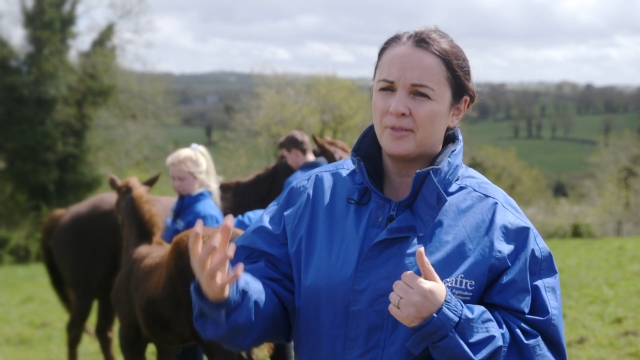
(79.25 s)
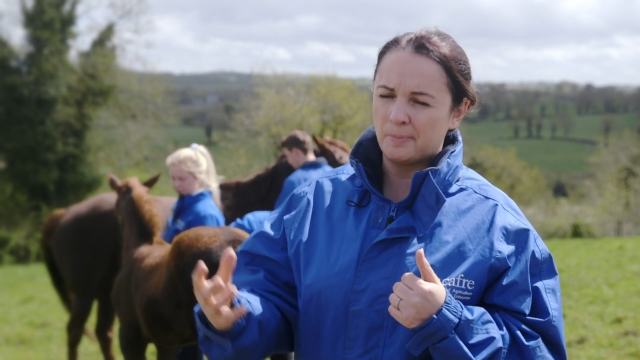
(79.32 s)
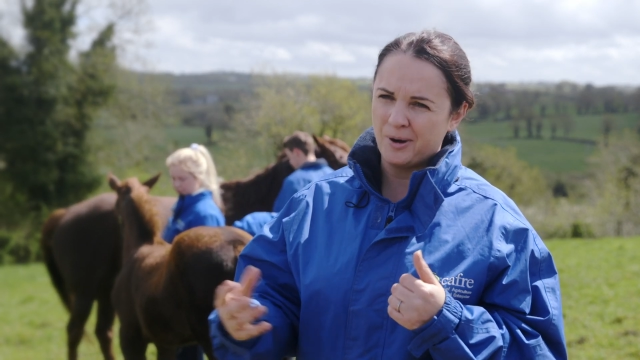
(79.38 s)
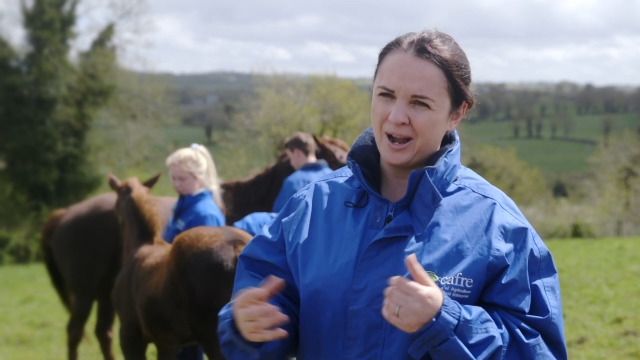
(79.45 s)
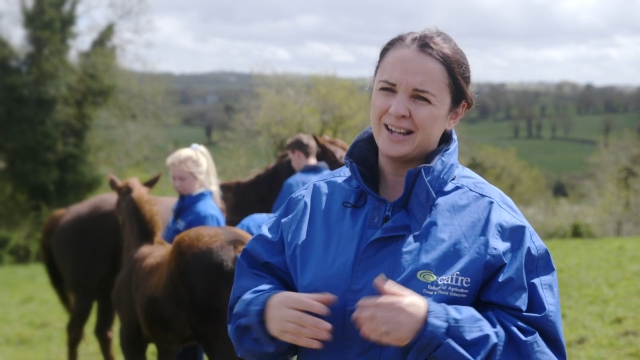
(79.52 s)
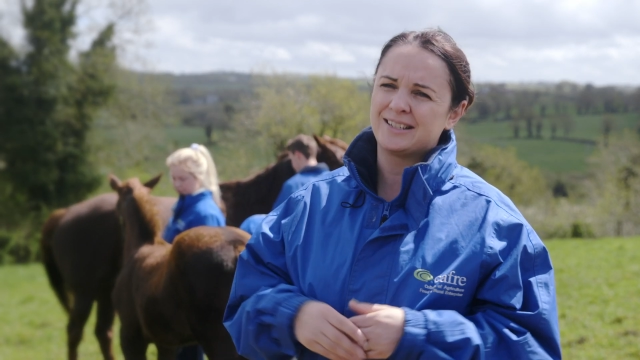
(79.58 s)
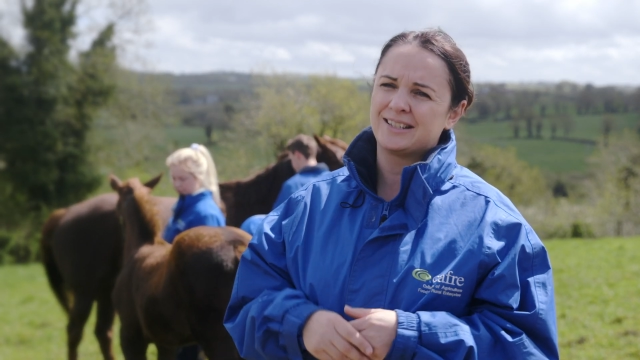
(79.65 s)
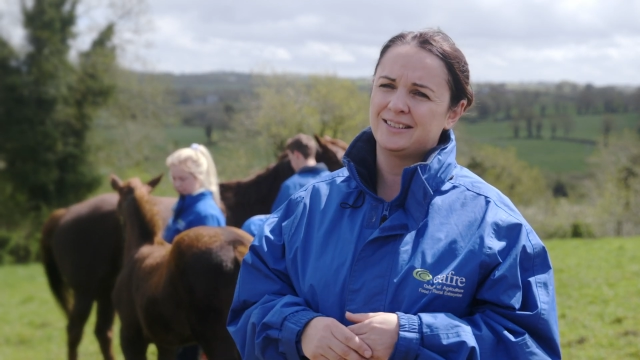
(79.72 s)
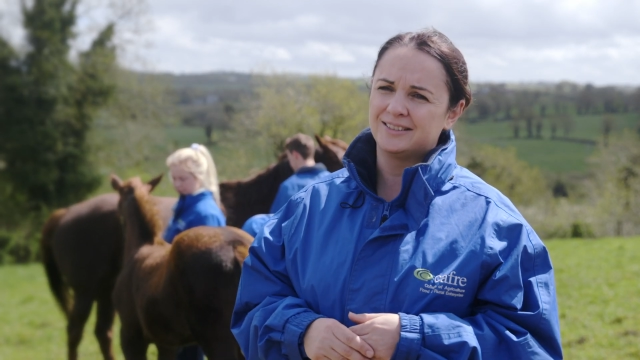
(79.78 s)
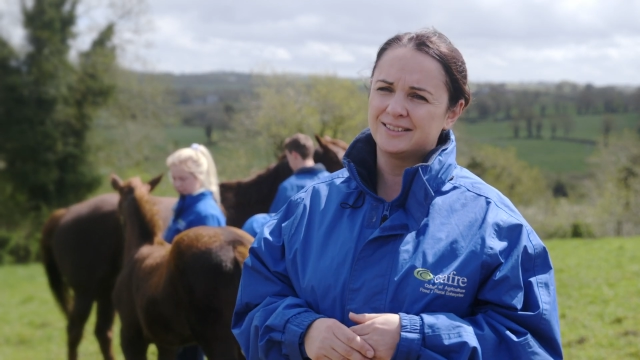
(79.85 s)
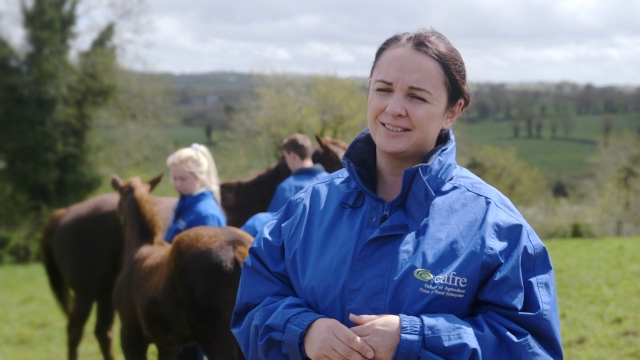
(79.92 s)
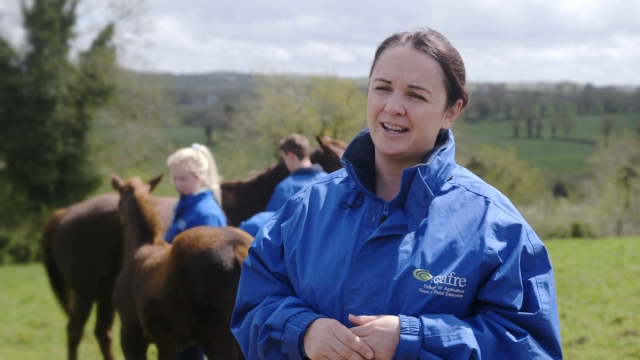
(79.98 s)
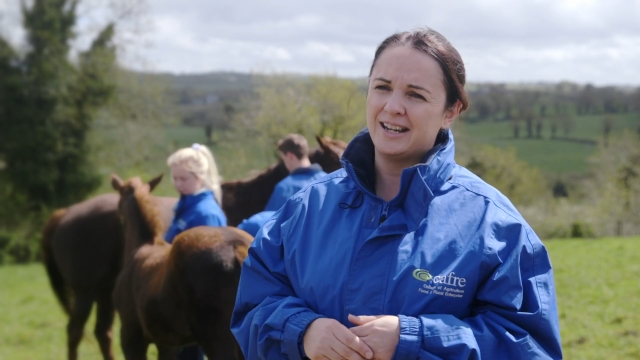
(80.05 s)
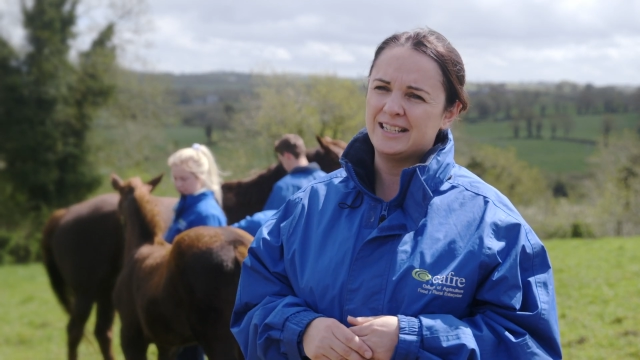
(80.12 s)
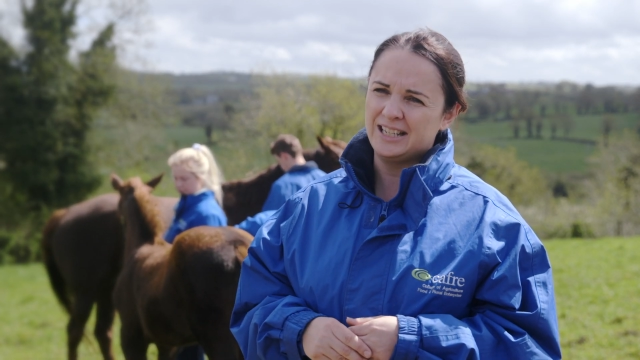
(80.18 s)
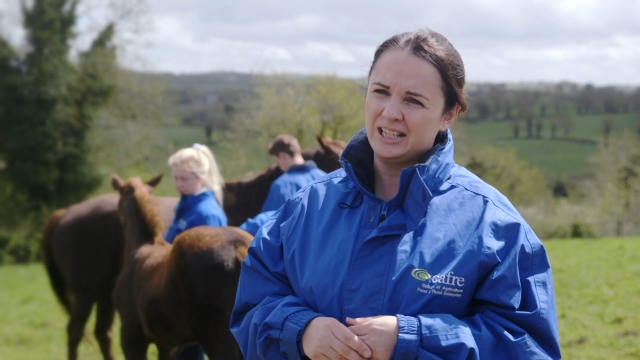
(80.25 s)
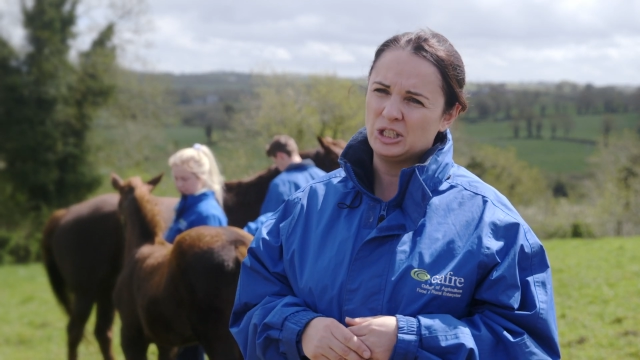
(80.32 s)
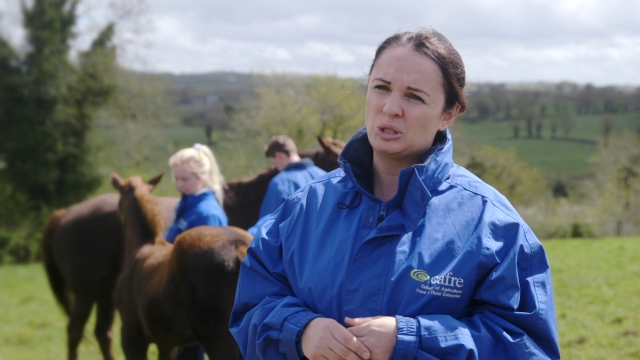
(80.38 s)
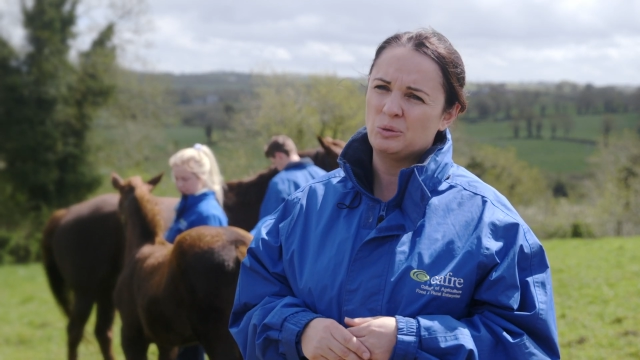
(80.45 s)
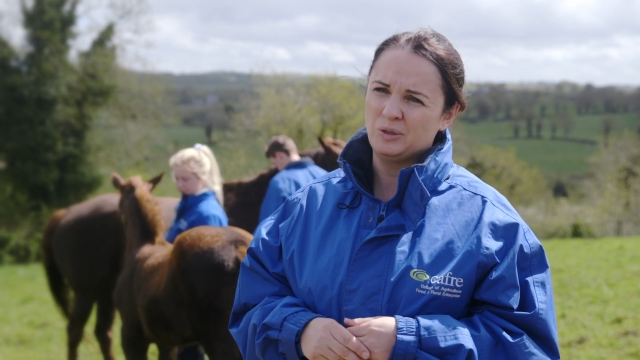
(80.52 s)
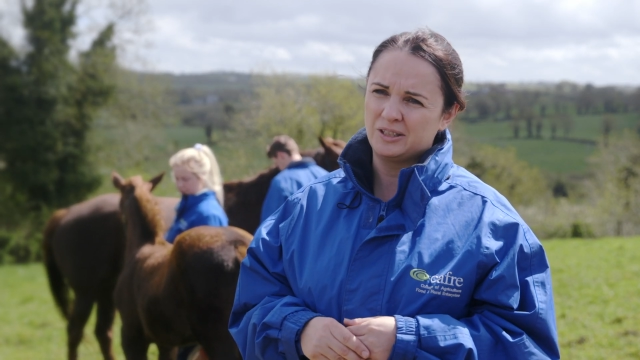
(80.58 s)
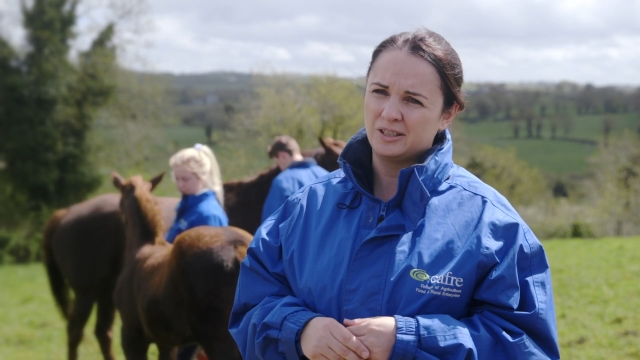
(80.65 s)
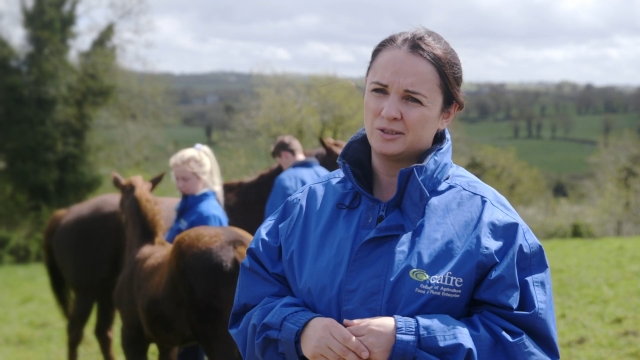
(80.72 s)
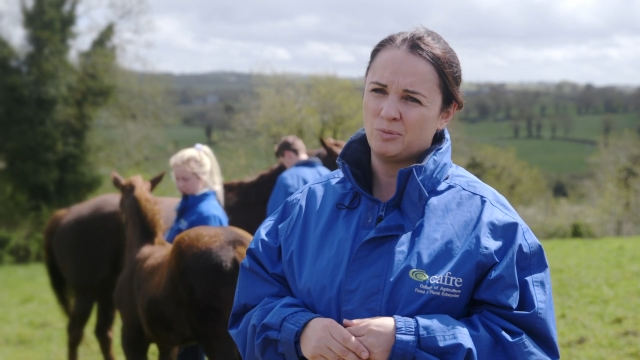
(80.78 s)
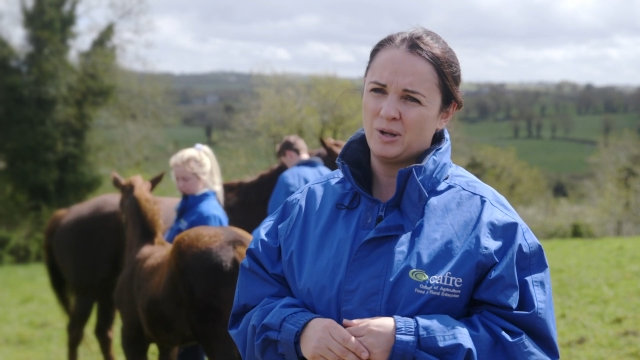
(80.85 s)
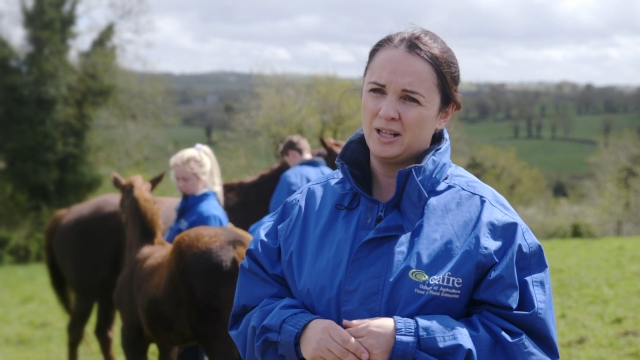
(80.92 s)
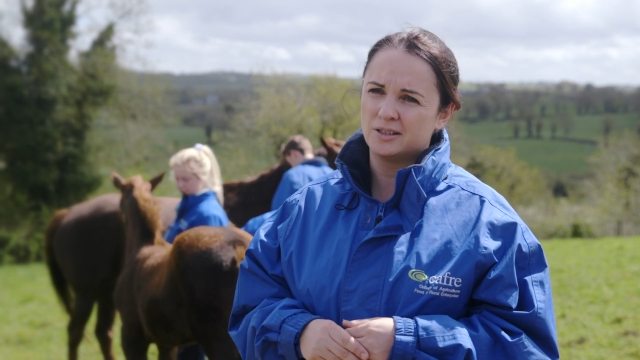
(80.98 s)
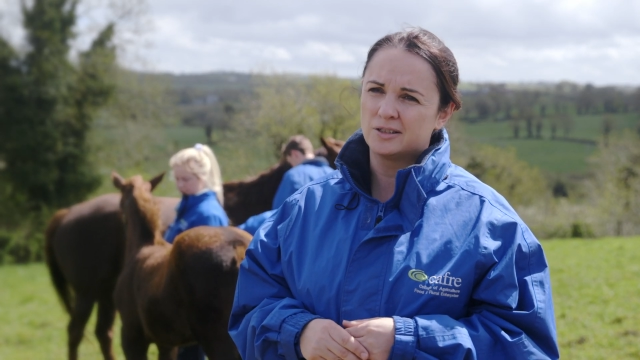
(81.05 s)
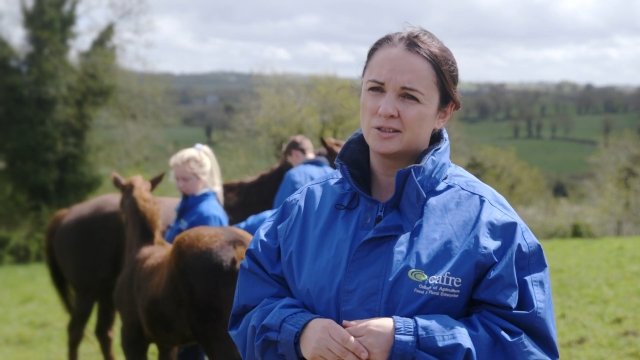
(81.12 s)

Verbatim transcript: practical side into it as well,